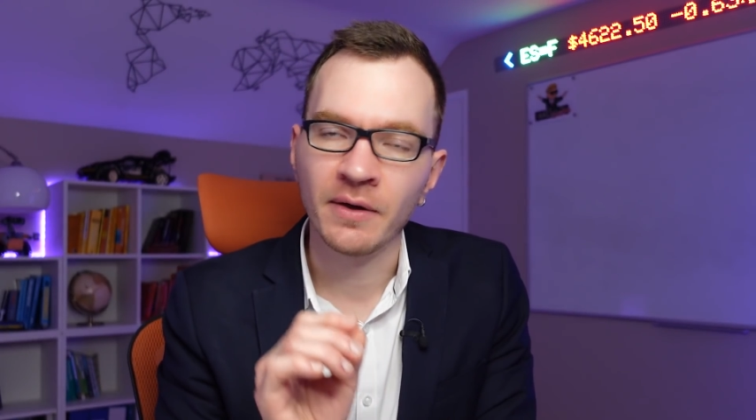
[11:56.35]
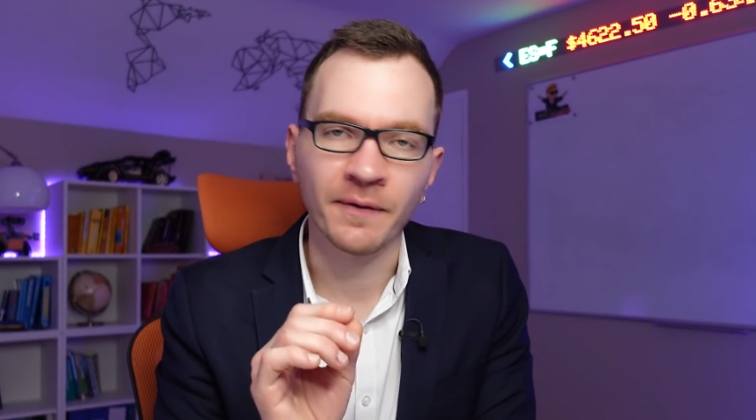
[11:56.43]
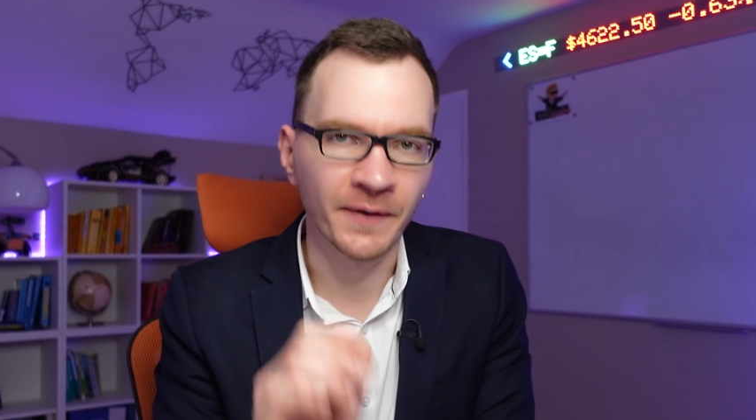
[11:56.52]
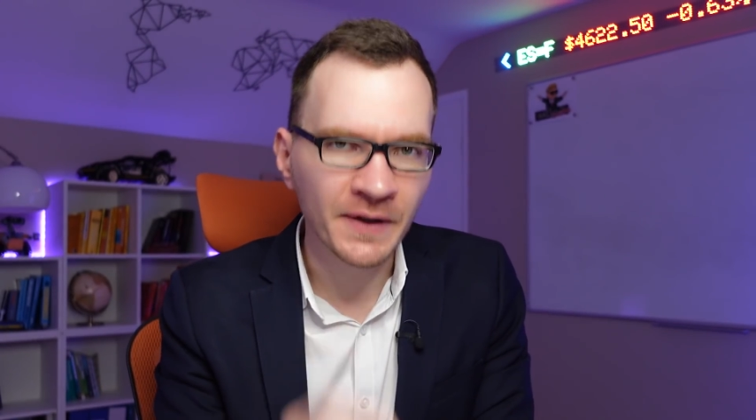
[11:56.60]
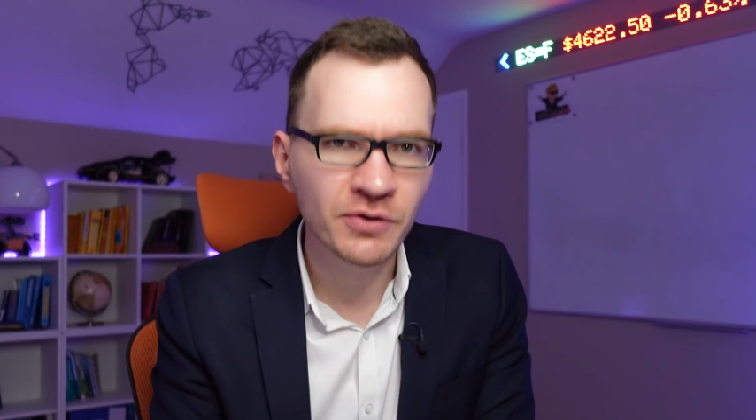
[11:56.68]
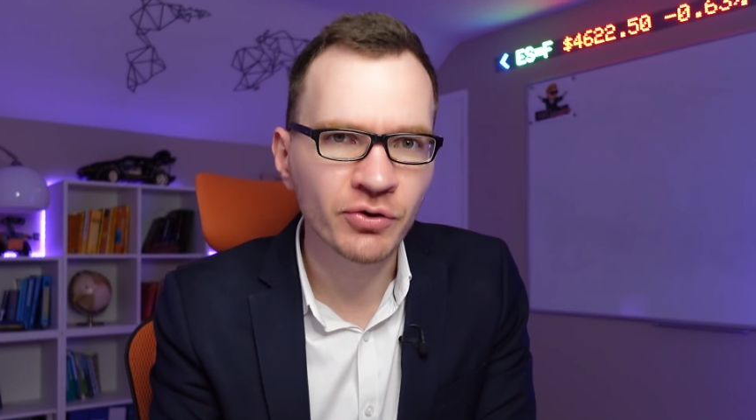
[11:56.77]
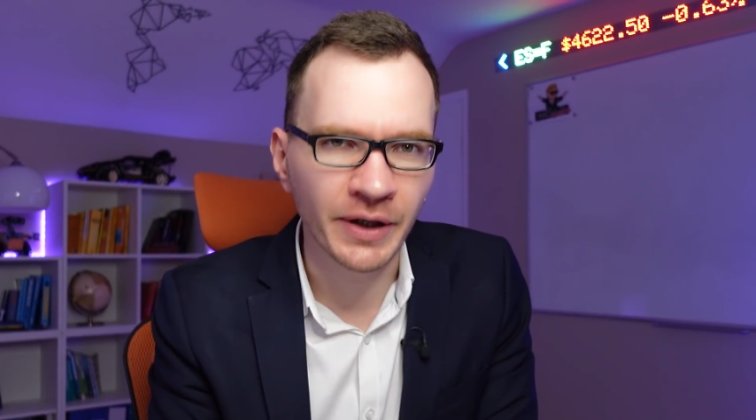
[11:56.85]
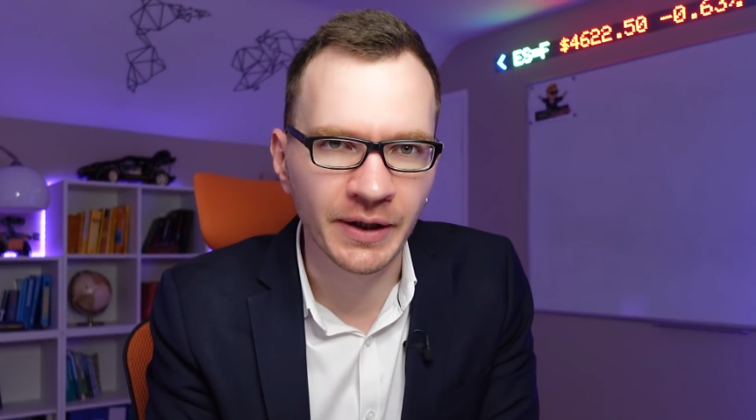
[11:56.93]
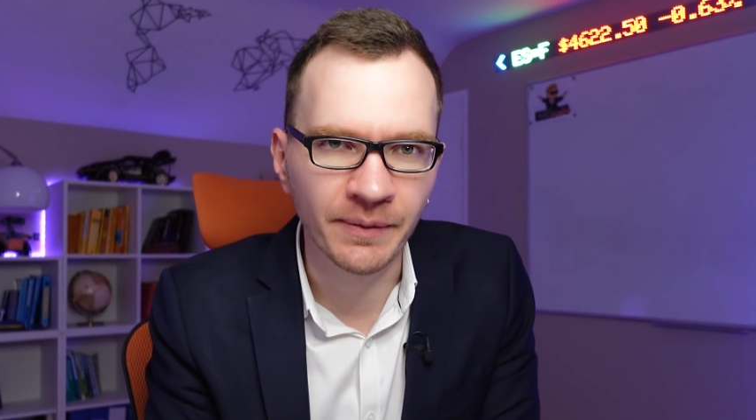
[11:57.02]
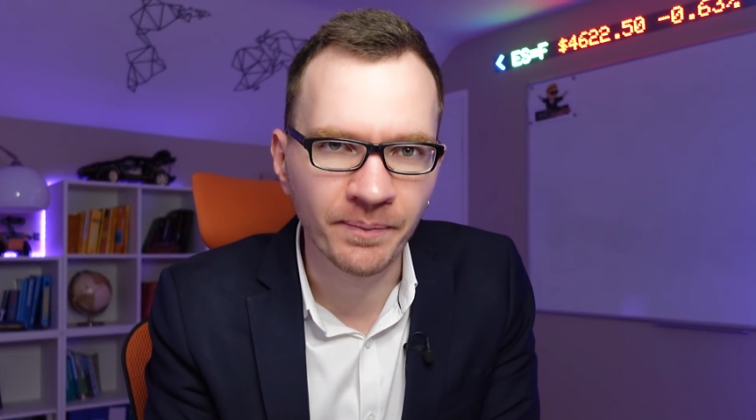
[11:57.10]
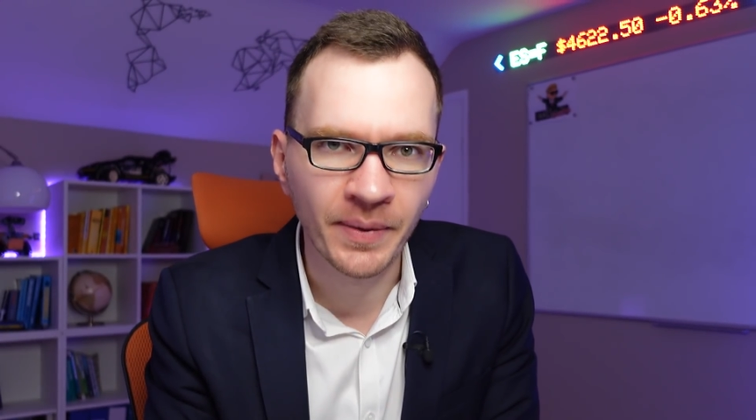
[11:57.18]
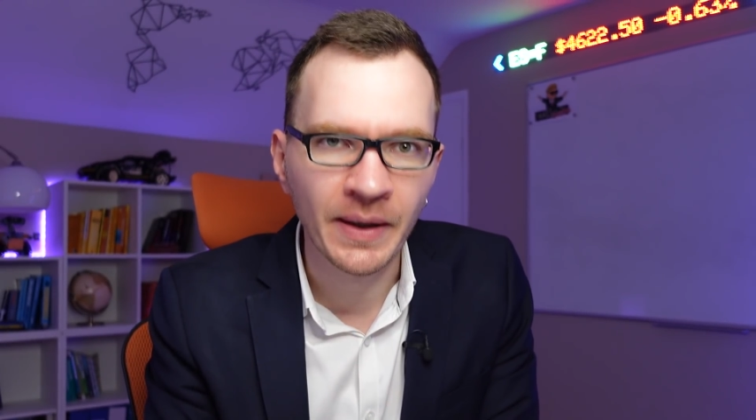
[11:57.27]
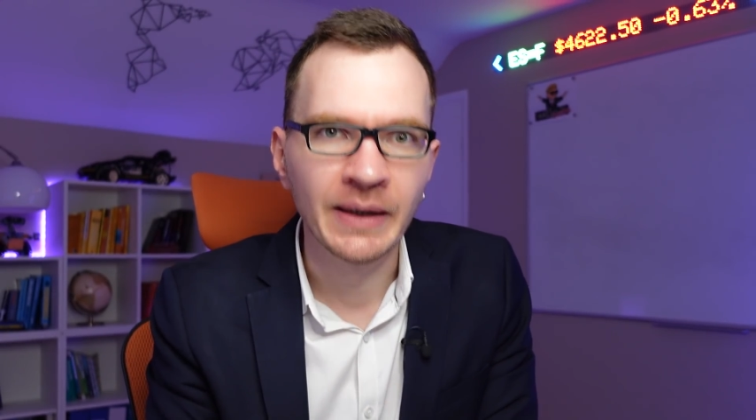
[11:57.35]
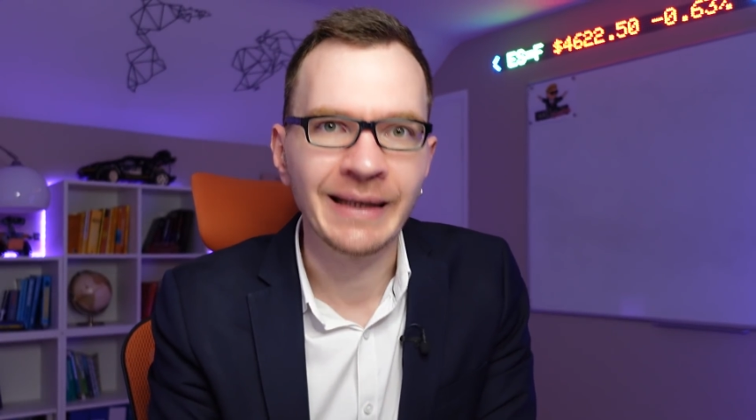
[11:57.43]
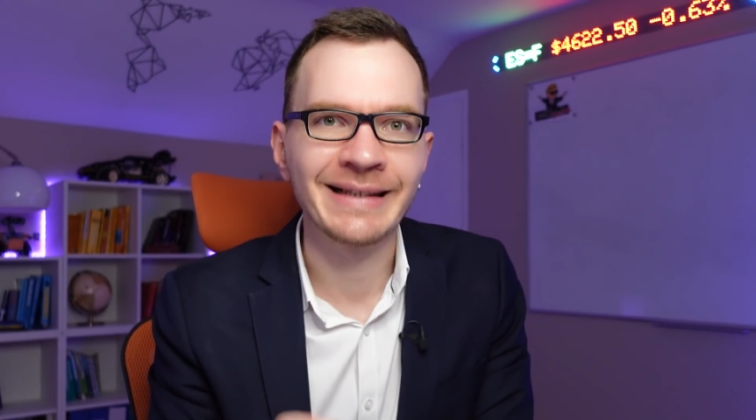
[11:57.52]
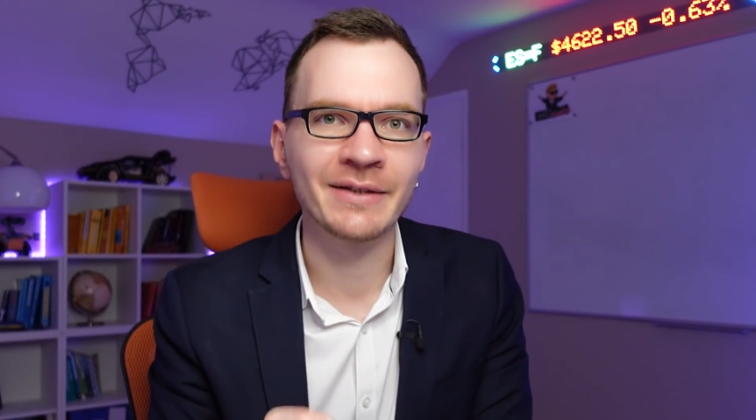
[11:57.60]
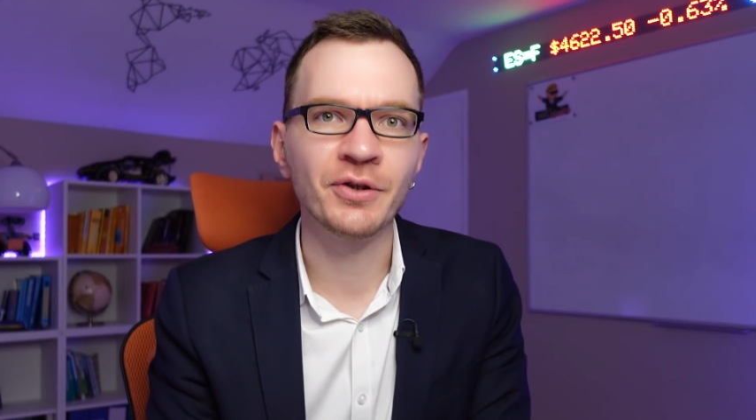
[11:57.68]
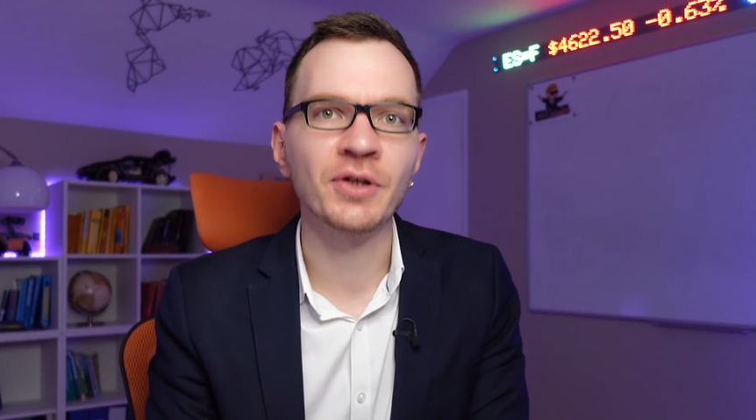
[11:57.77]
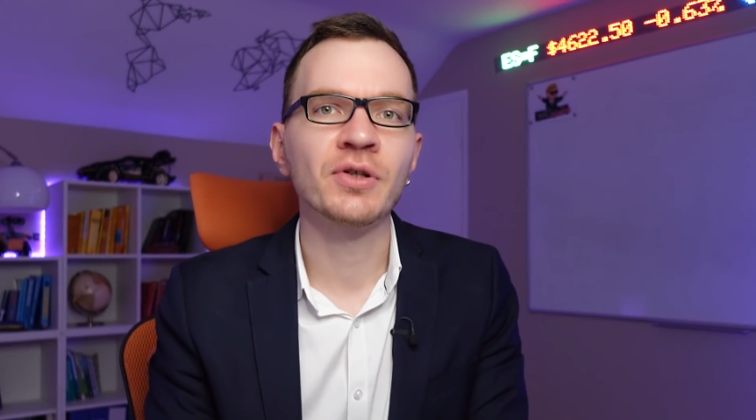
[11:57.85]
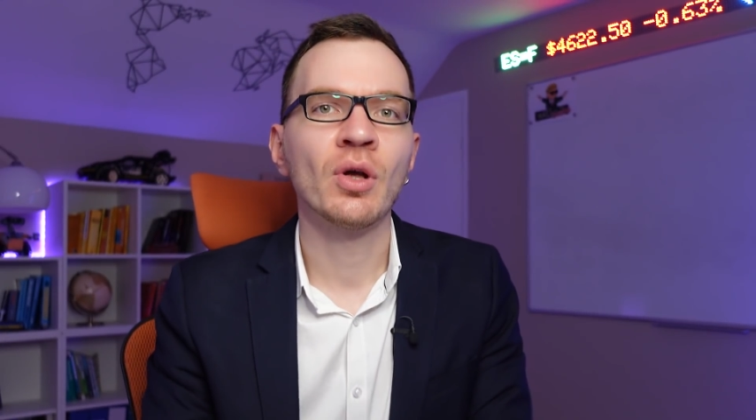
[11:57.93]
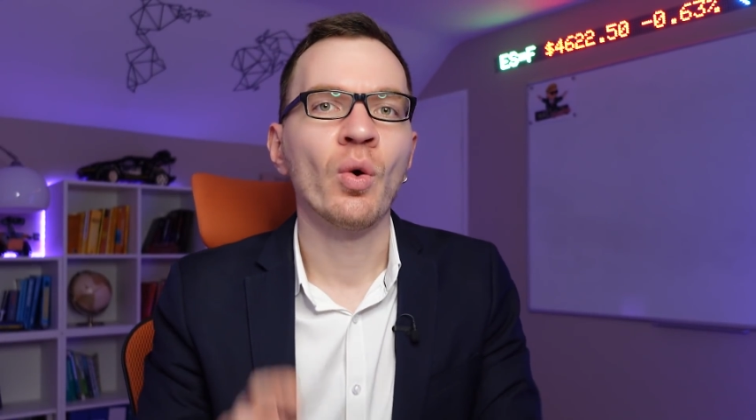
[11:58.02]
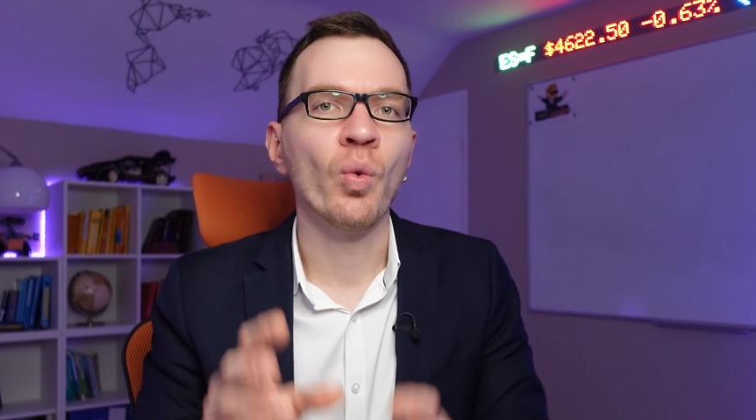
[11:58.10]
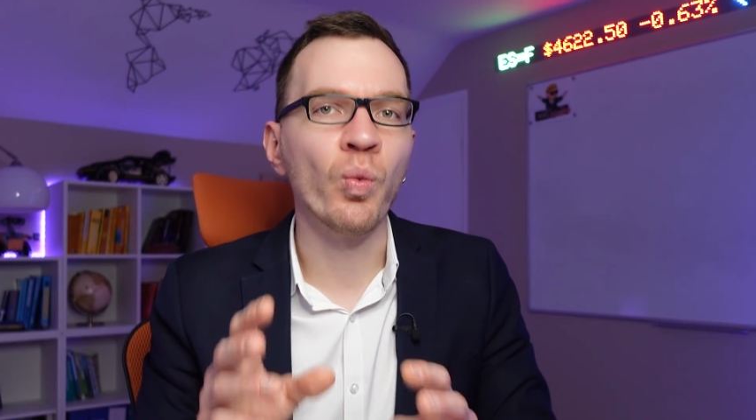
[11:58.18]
this trade is just